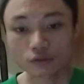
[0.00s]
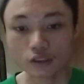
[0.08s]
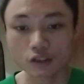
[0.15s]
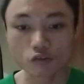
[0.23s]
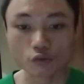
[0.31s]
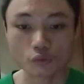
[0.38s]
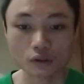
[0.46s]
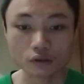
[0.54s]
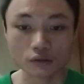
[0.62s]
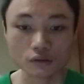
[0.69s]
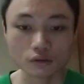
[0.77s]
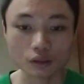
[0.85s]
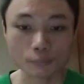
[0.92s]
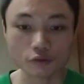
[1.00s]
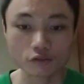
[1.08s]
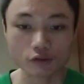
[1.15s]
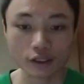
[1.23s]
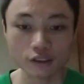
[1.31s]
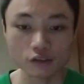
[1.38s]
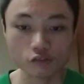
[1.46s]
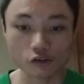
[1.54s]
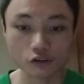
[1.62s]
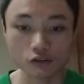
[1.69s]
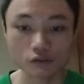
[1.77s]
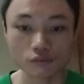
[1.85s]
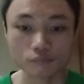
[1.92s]
Next one, number
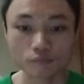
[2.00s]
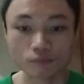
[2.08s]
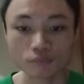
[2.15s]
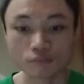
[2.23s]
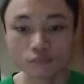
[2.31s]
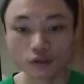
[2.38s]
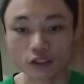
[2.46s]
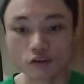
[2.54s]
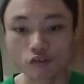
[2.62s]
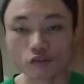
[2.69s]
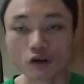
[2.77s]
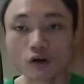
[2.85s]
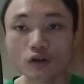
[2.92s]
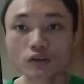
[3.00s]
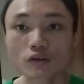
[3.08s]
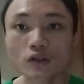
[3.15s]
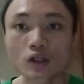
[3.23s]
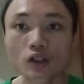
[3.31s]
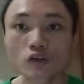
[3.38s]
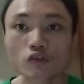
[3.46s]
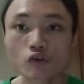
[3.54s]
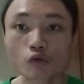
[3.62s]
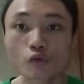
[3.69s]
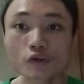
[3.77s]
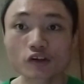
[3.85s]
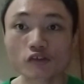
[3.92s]
18, it's called
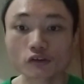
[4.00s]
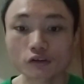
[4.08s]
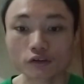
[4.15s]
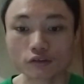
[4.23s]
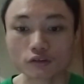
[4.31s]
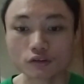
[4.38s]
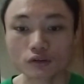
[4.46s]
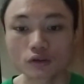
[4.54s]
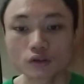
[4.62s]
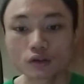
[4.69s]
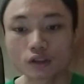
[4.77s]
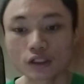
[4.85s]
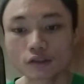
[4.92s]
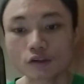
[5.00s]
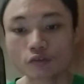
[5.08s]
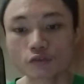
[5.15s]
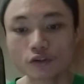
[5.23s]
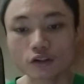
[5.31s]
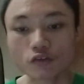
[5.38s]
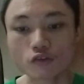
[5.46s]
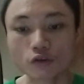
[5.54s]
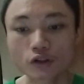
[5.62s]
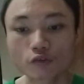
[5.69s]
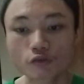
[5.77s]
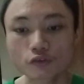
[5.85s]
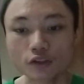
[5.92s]
tuition. It refers to
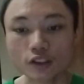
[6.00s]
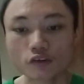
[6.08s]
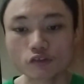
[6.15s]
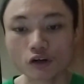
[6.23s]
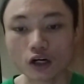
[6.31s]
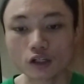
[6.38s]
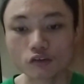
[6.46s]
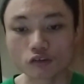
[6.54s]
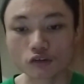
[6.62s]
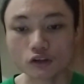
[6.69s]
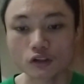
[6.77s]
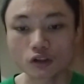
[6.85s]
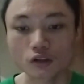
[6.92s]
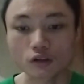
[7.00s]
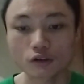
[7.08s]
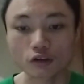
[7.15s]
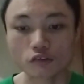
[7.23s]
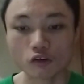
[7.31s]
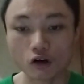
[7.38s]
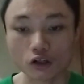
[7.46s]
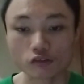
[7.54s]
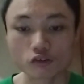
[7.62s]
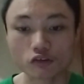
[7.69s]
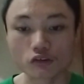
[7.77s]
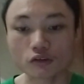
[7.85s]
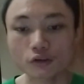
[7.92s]
a fee charged
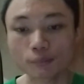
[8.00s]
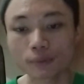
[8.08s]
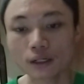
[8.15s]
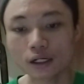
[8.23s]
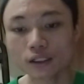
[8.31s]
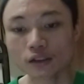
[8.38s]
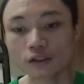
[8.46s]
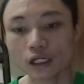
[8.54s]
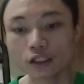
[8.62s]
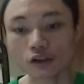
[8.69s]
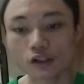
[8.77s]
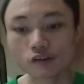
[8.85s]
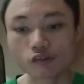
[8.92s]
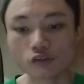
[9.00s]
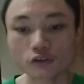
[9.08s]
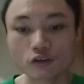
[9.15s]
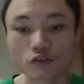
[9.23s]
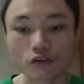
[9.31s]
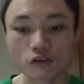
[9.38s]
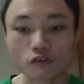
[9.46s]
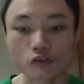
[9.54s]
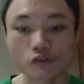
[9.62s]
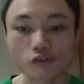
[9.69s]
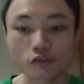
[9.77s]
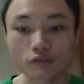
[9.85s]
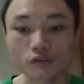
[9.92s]
by an educational
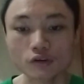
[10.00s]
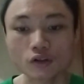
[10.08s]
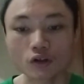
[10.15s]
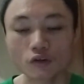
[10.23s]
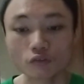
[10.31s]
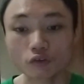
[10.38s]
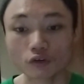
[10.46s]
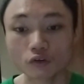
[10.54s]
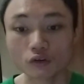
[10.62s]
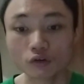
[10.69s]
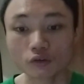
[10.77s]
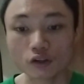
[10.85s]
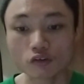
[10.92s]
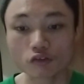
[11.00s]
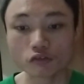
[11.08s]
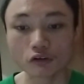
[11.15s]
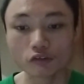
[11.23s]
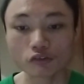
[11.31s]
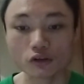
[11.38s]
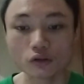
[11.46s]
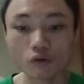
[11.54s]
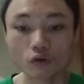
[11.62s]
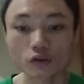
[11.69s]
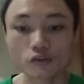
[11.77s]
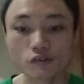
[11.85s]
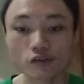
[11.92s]
institution for instruction
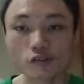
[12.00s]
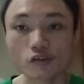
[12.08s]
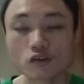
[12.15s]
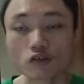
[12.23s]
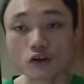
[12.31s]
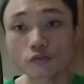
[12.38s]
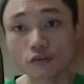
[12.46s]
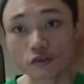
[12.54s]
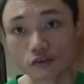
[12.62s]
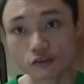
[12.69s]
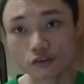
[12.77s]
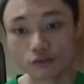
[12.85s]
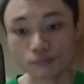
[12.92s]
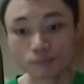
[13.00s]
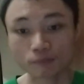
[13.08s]
or teaching services.